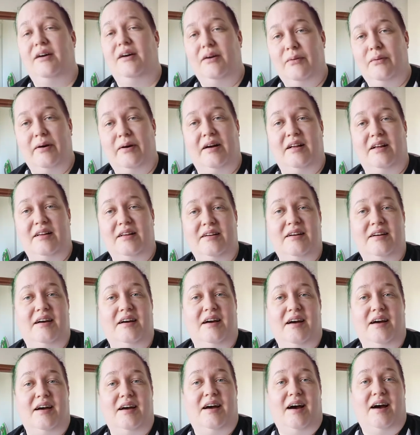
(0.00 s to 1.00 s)
well,
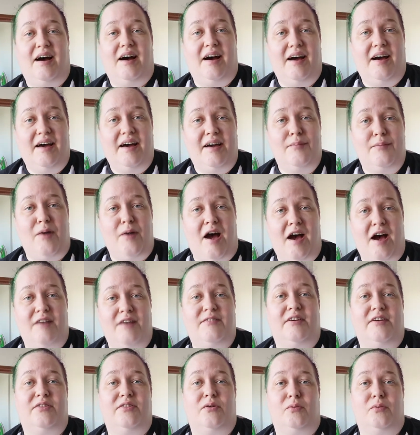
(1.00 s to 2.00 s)
I am
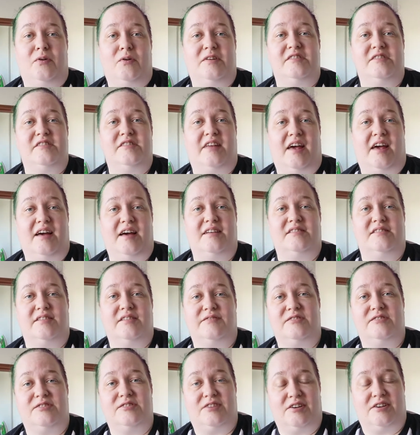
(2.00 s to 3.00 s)
having the worst case
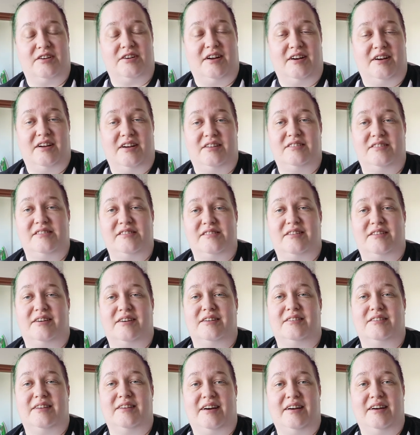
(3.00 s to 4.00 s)
of
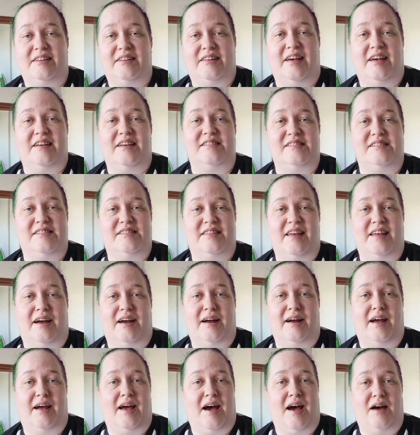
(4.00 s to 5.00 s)
startitis that
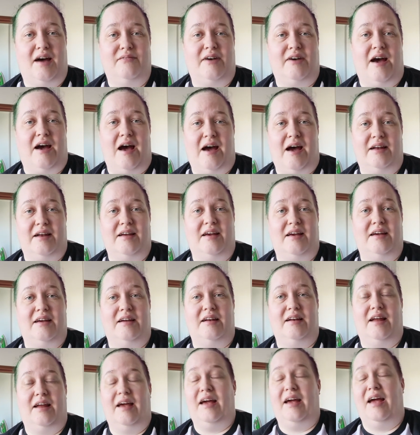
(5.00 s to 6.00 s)
I have had
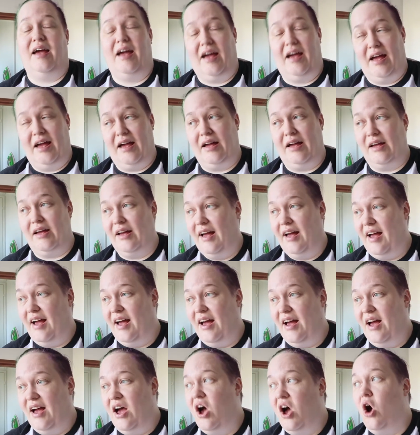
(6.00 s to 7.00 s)
in a
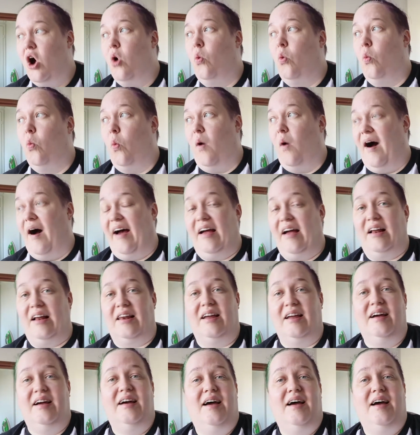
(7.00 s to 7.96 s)
while.